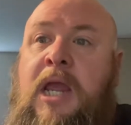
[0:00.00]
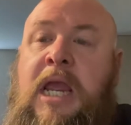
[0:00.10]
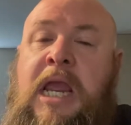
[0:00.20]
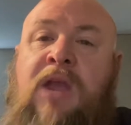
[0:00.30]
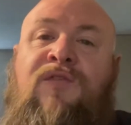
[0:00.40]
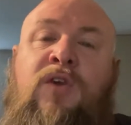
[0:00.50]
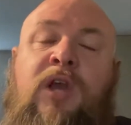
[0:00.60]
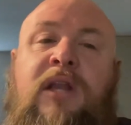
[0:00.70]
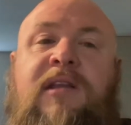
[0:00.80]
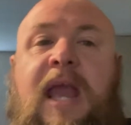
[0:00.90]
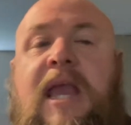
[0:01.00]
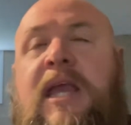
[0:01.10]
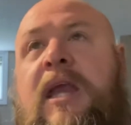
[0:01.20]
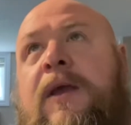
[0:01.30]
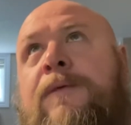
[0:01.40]
If you could
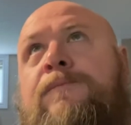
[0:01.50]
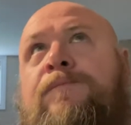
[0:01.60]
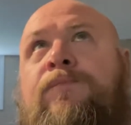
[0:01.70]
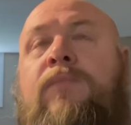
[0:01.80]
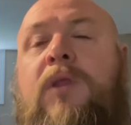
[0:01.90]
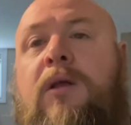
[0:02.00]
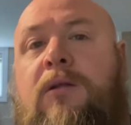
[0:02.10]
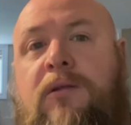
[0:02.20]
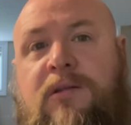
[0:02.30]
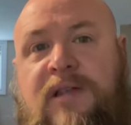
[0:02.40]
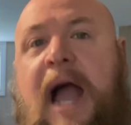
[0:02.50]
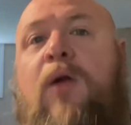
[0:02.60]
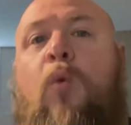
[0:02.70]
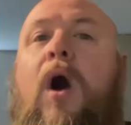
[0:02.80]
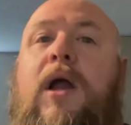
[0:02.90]
take Zakk
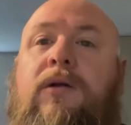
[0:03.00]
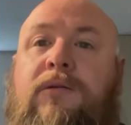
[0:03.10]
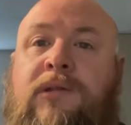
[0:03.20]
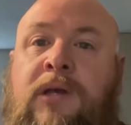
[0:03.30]
Wylde's